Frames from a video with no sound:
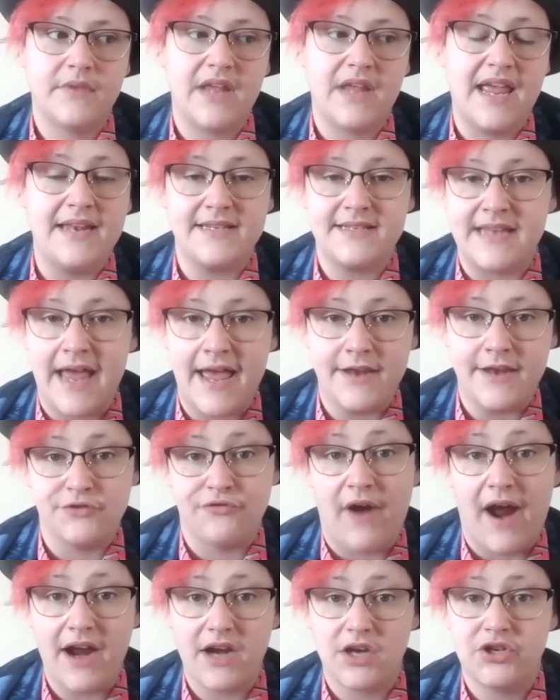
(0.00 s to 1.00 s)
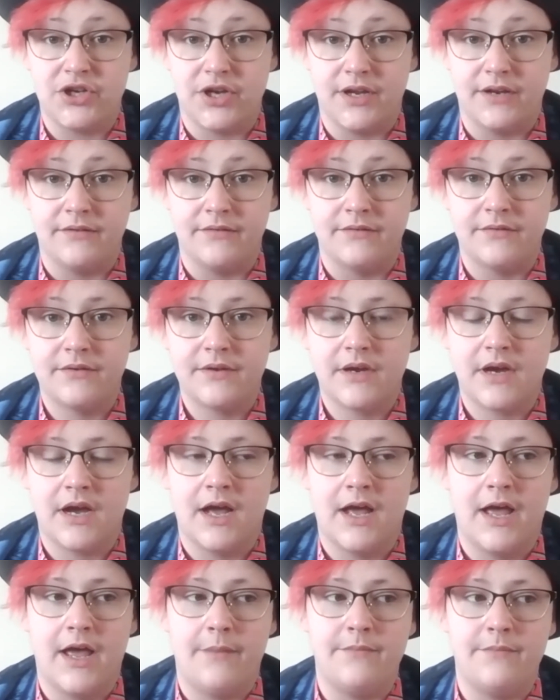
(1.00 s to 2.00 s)
internet interaction,
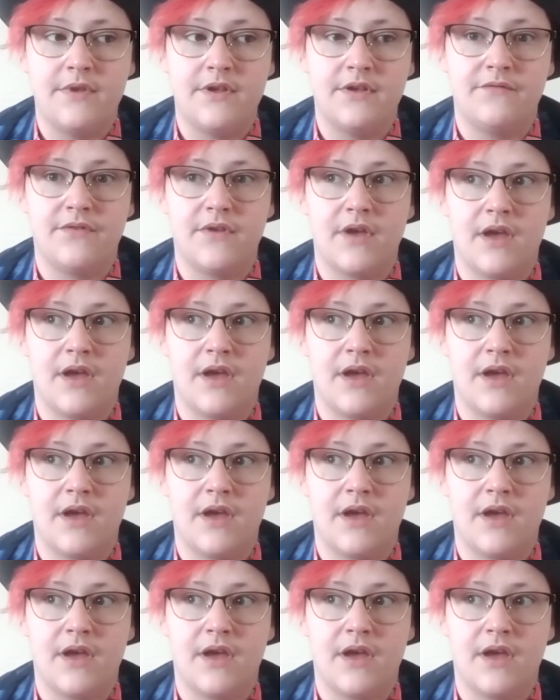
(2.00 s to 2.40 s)
if